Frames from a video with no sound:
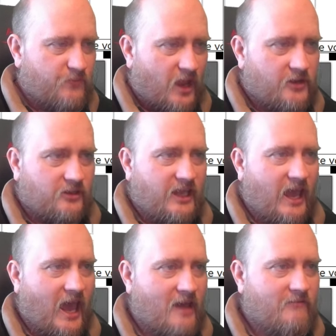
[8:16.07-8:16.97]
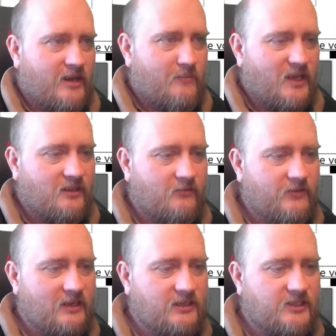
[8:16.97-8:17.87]
I don't have any metal
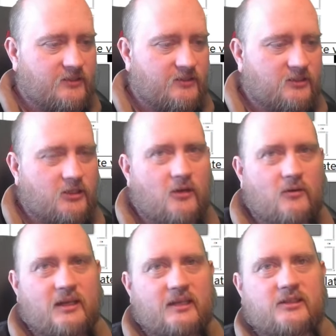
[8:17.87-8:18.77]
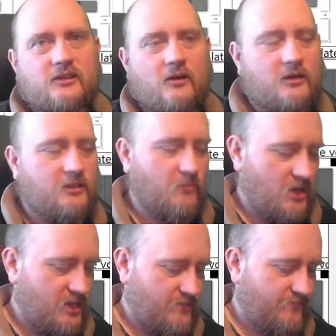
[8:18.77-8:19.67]
fills, so let's start
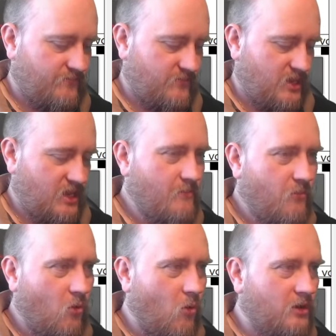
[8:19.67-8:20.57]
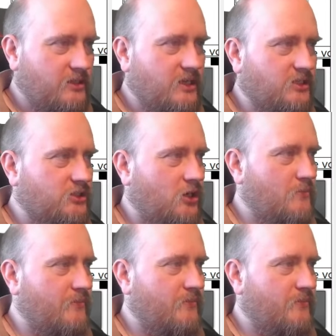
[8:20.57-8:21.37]
by importing some